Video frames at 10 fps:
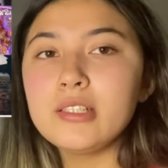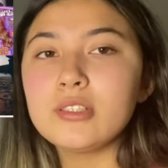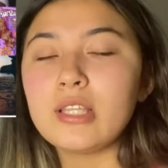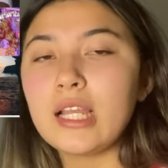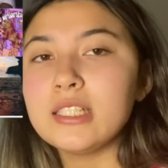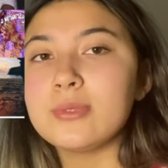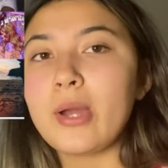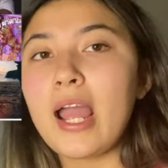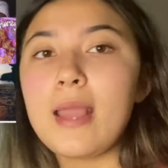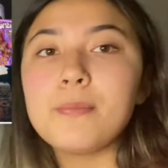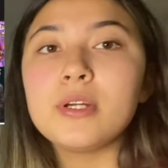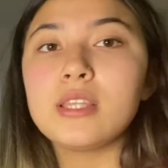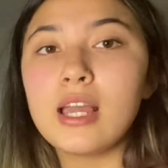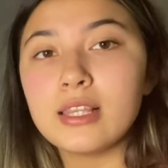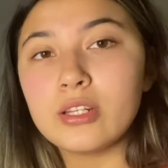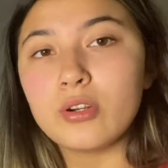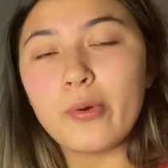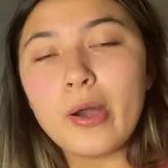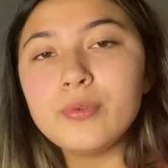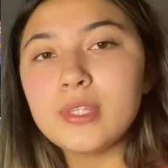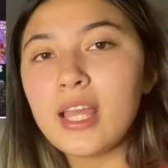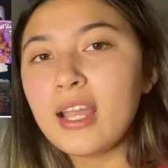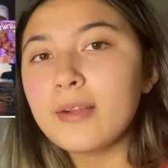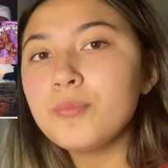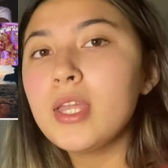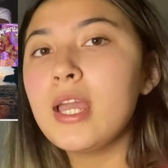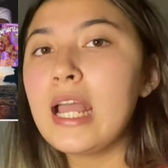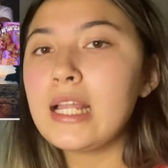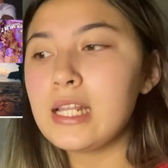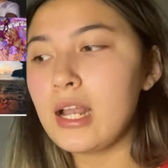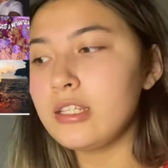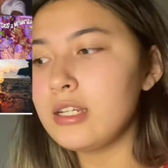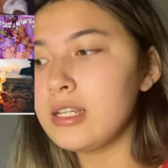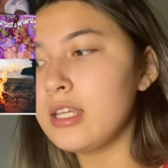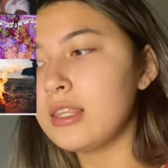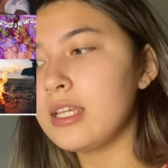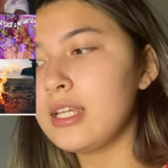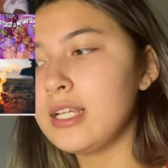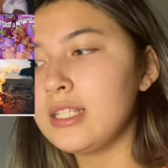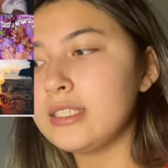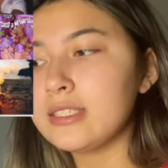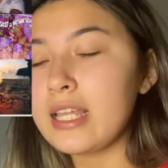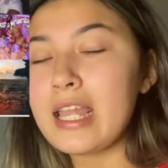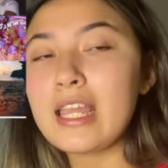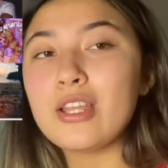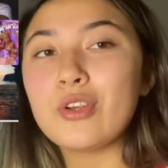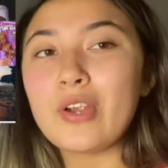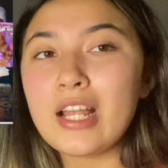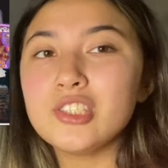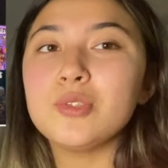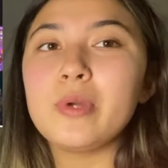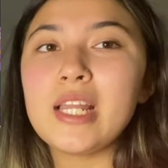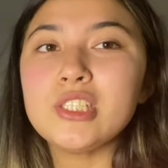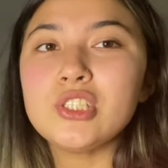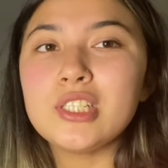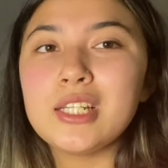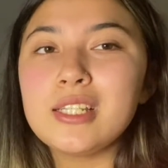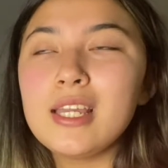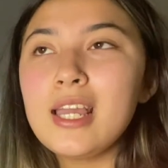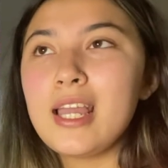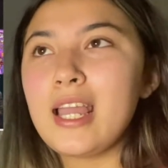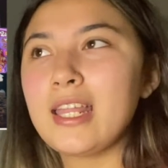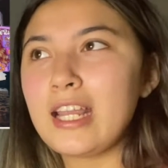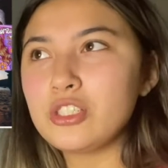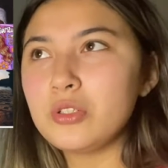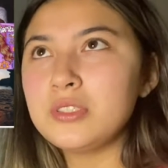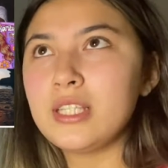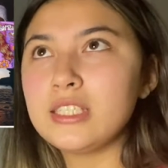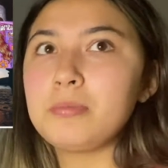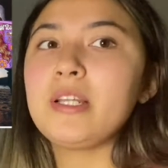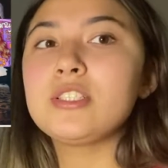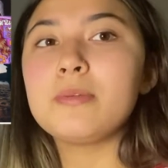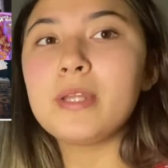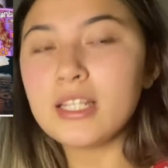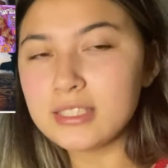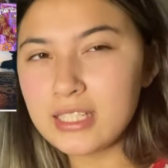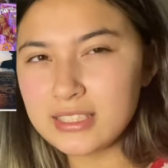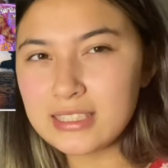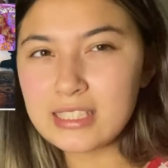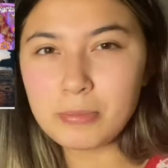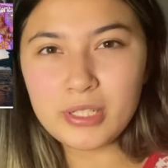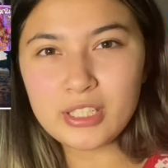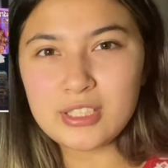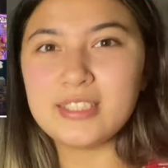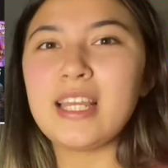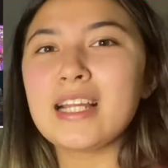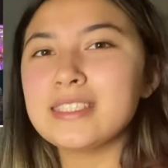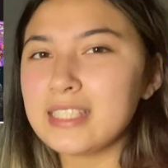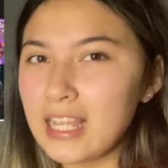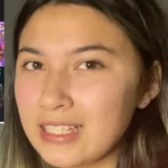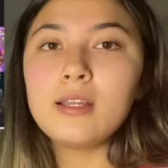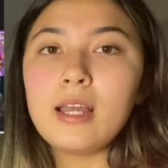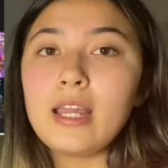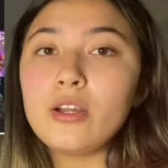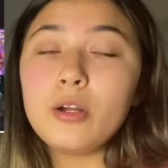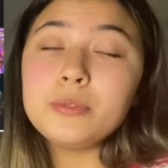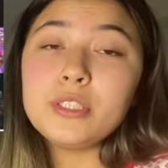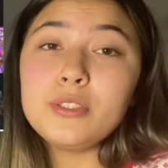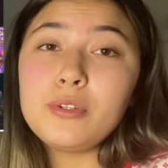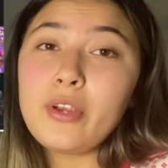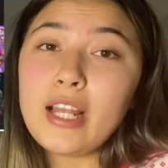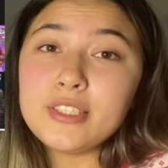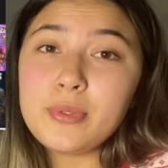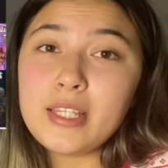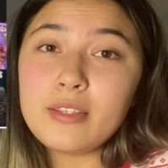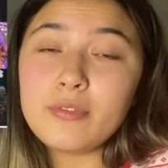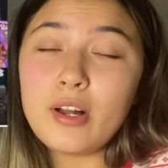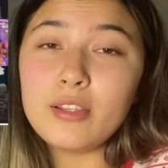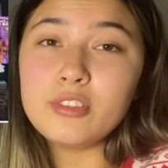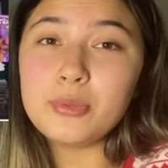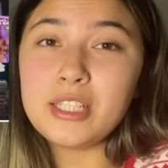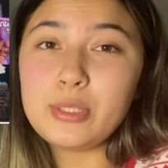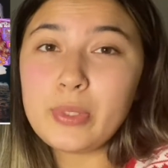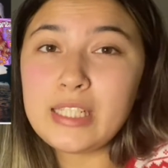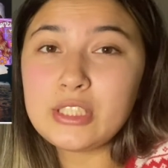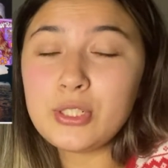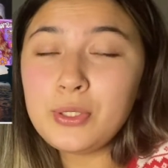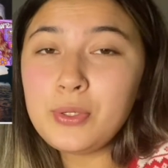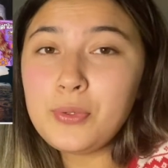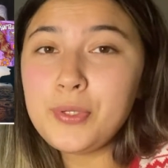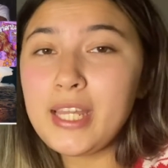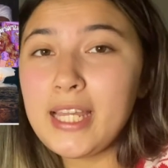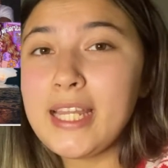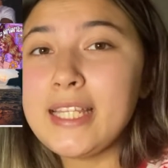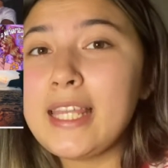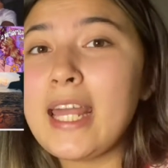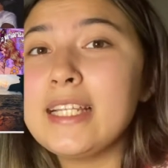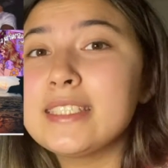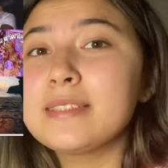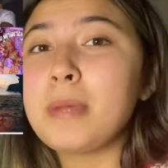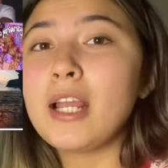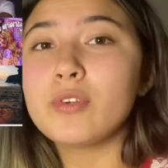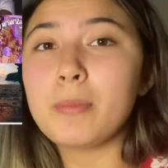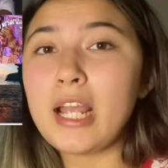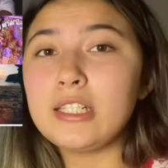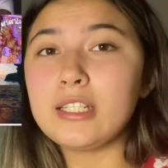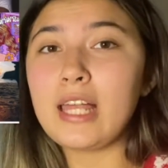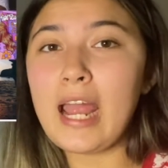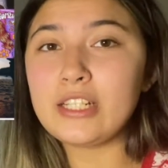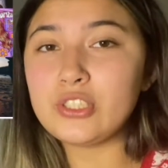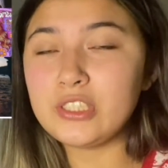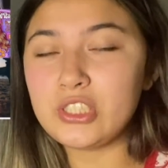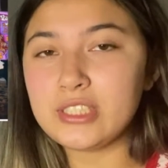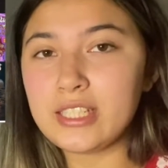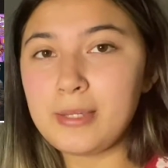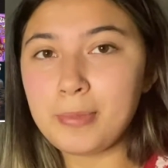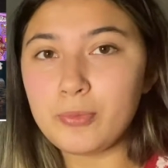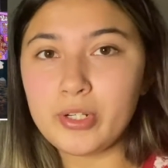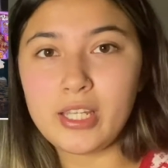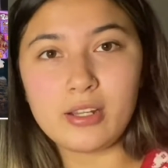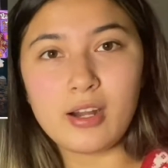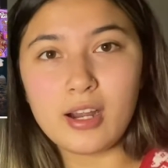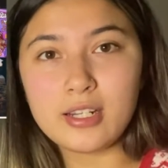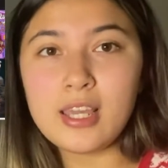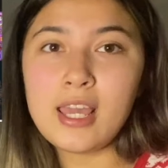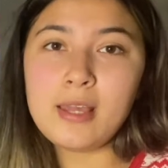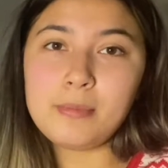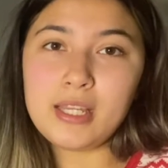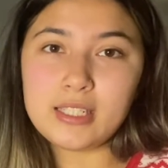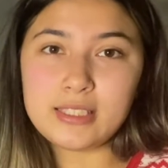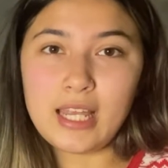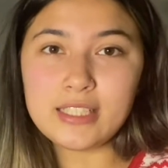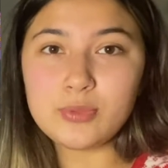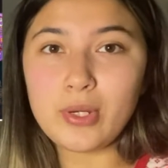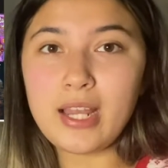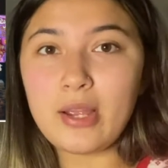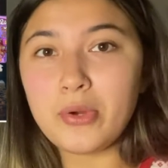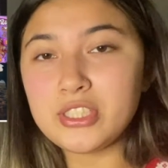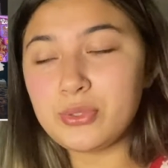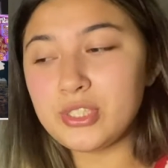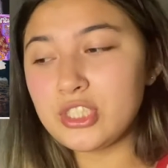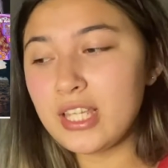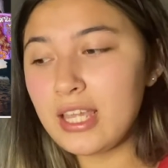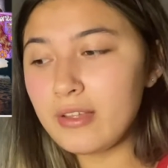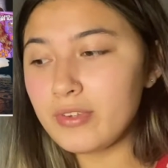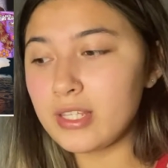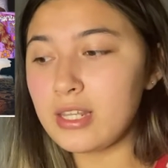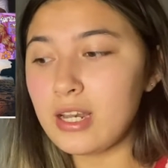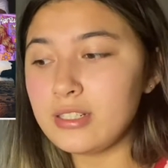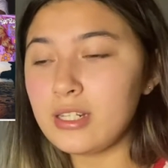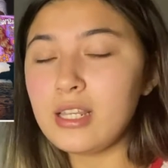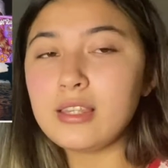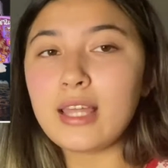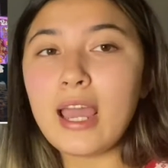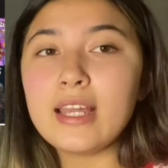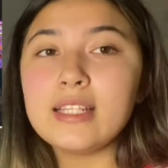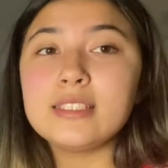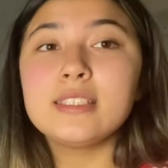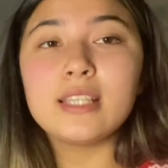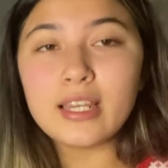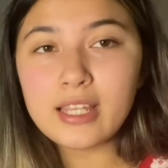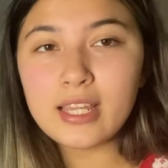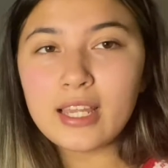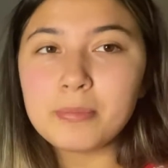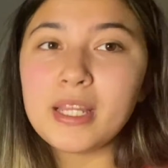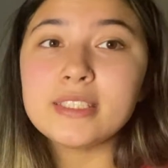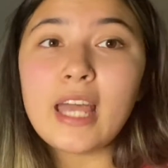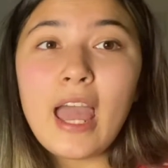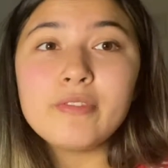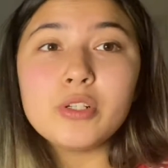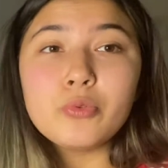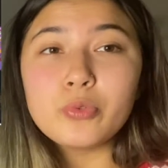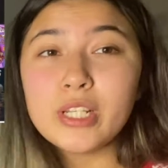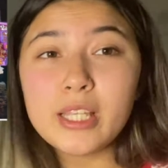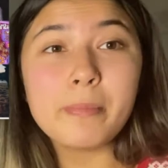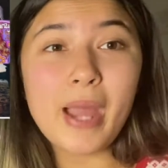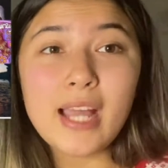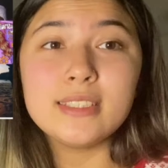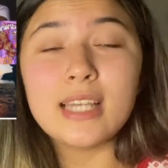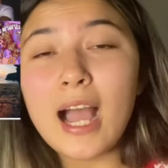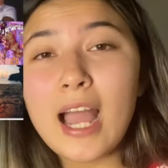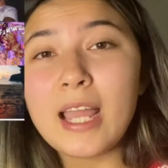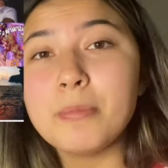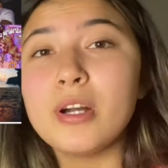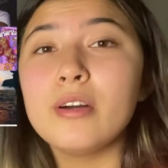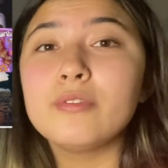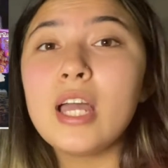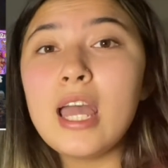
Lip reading: so that is why I put that little quote there. And then underneath it is a graduation, and I chose this picture because it's similar to Sac State. I hope to graduate in the fall of 2022, and that is my reminder that I should just keep on working hard because that is what I want to achieve. And then underneath that is studying, because I have a really bad time of